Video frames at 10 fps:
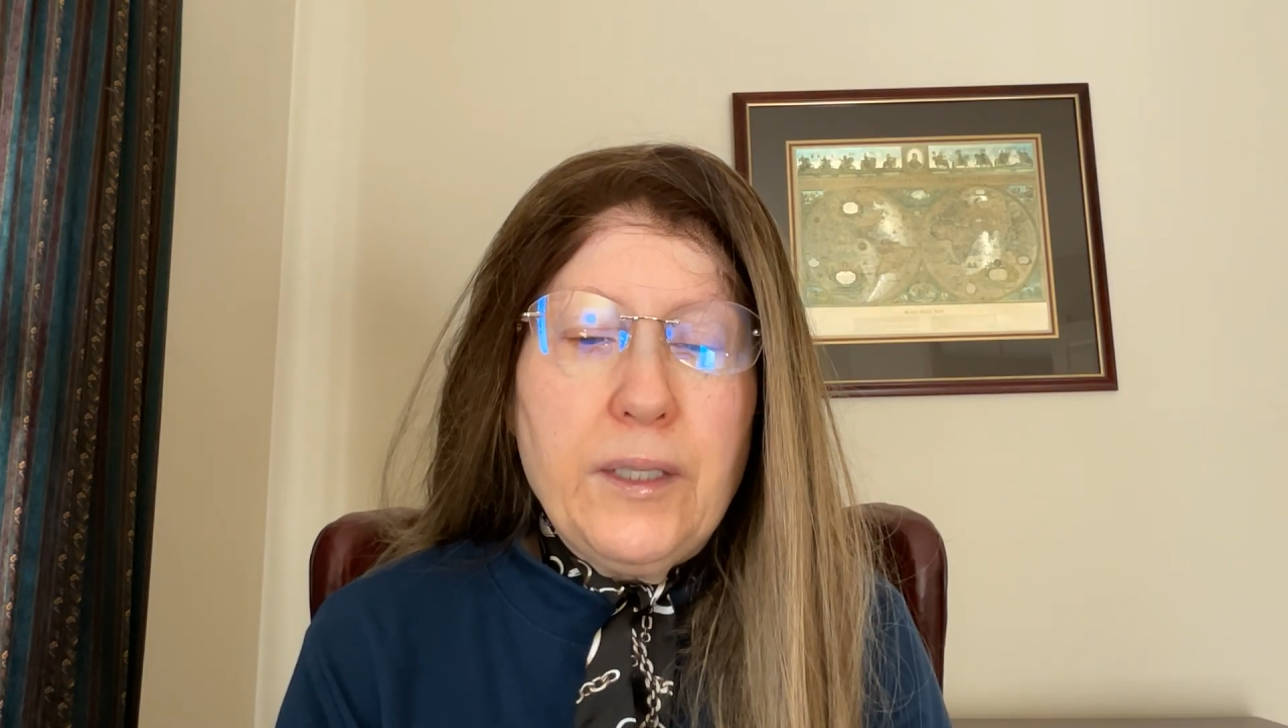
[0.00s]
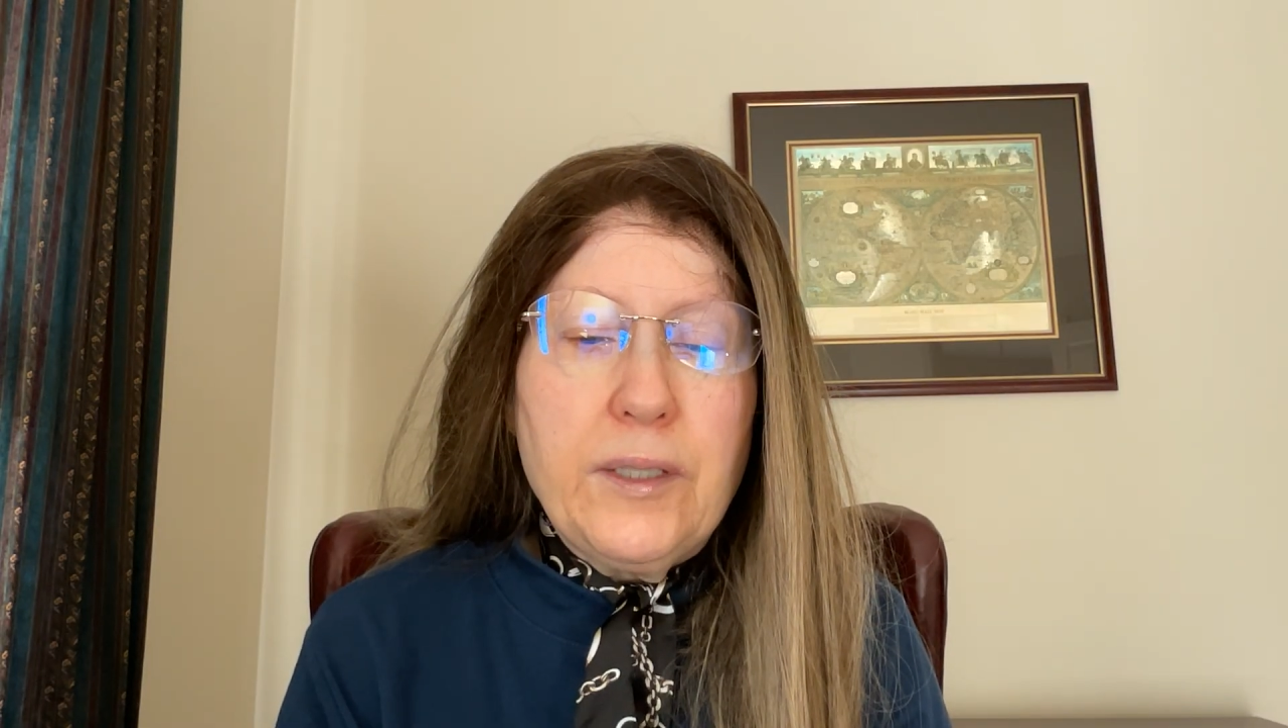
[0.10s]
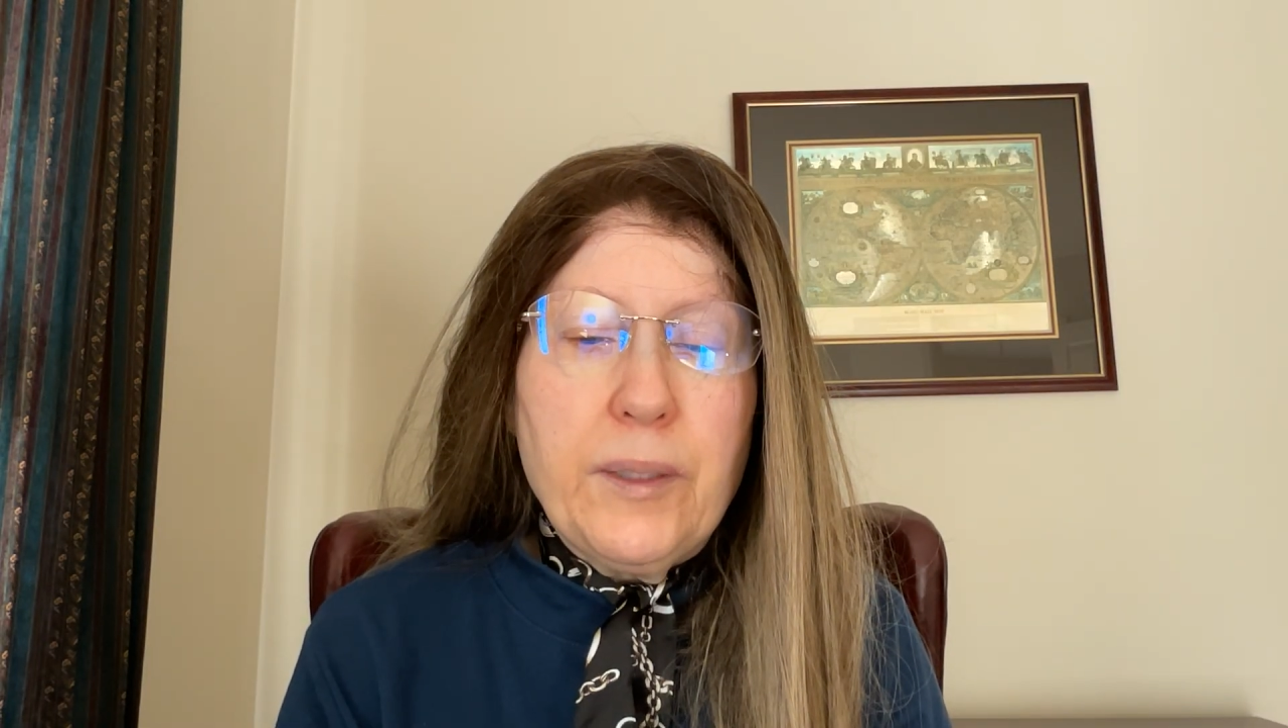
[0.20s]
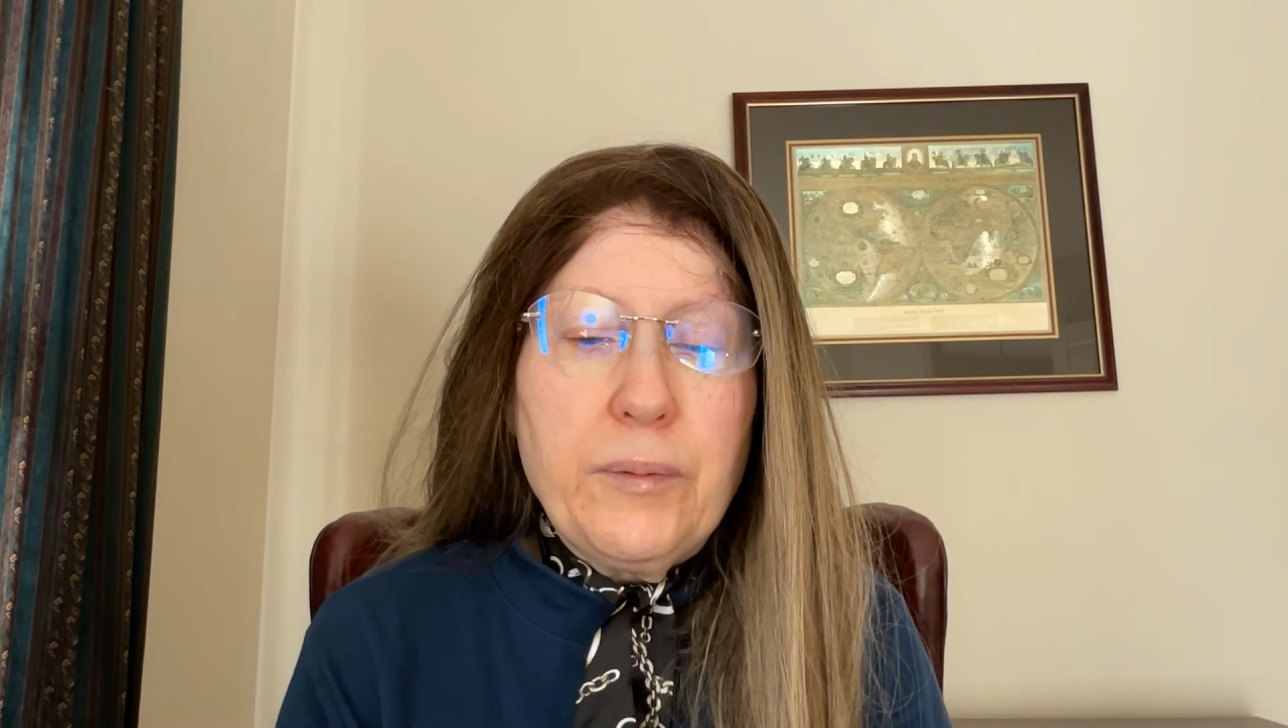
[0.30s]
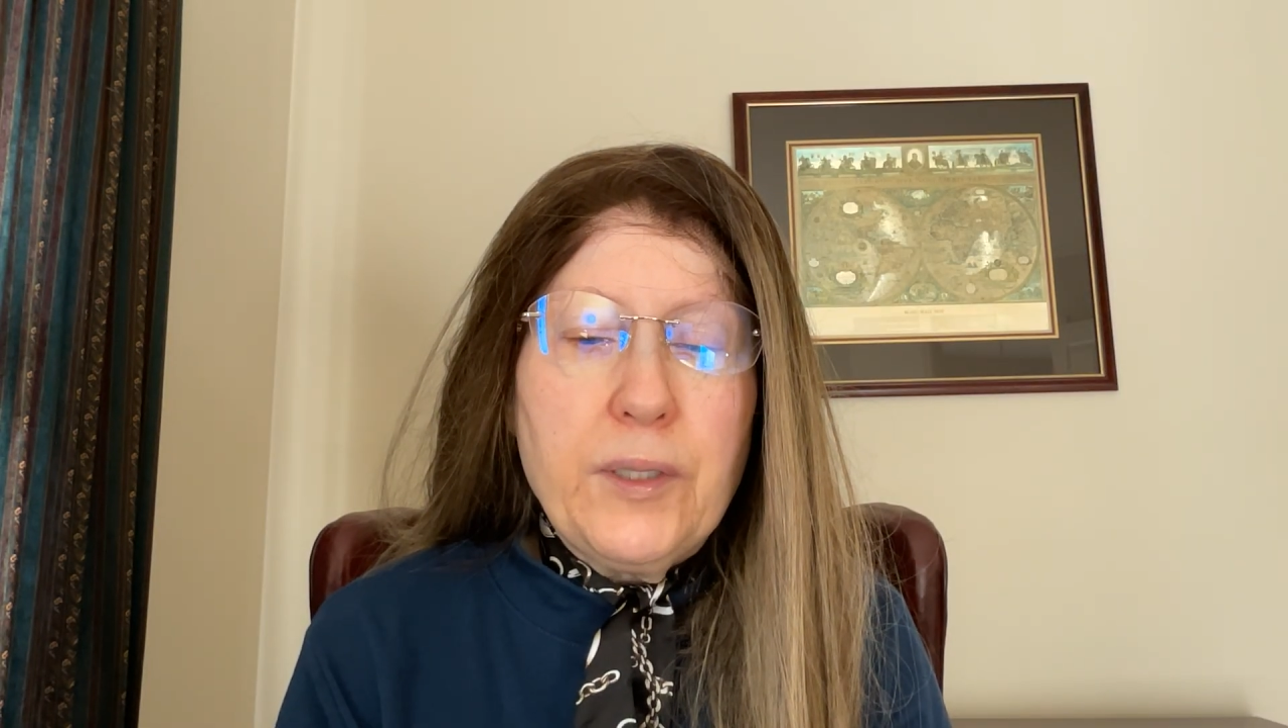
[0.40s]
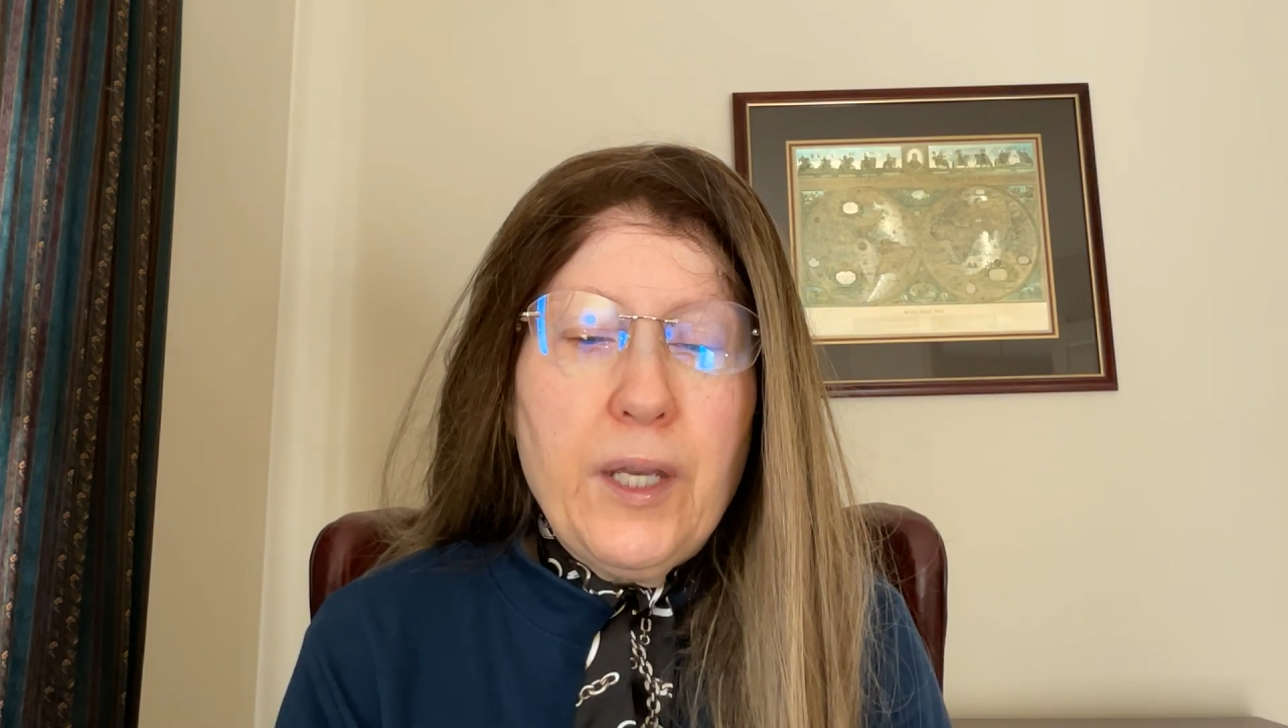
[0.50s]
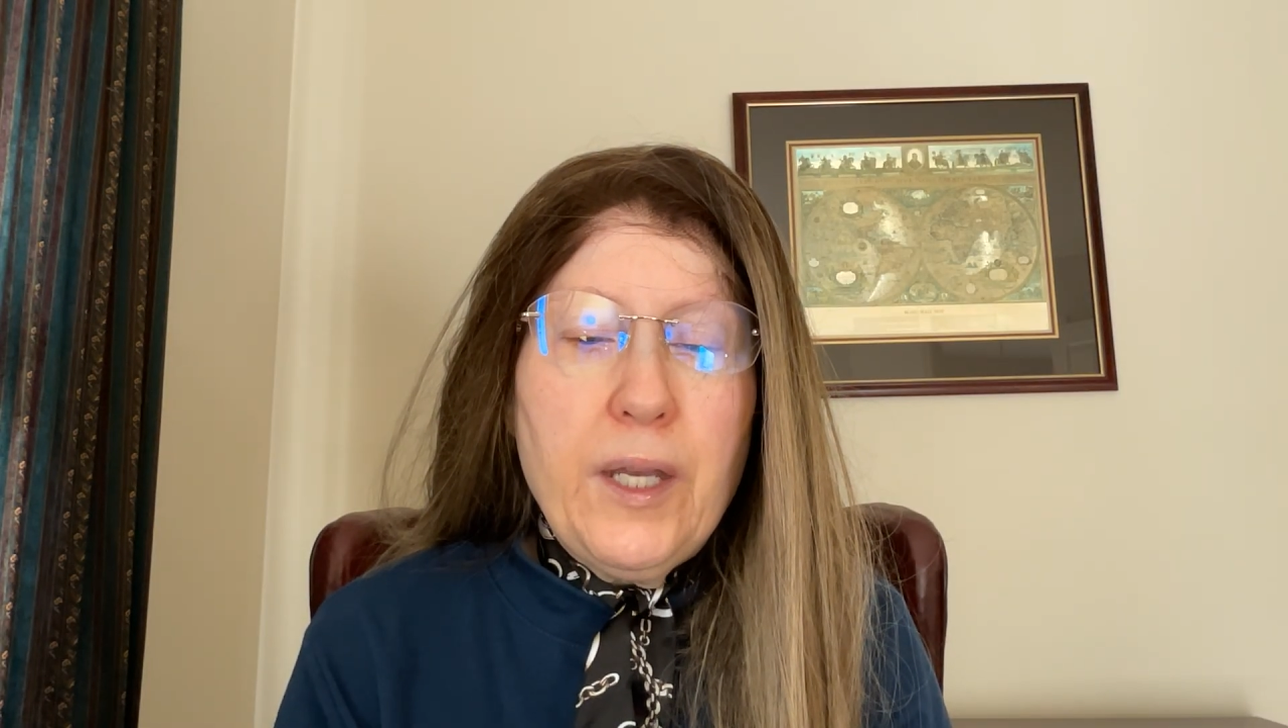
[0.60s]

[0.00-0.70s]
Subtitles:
tips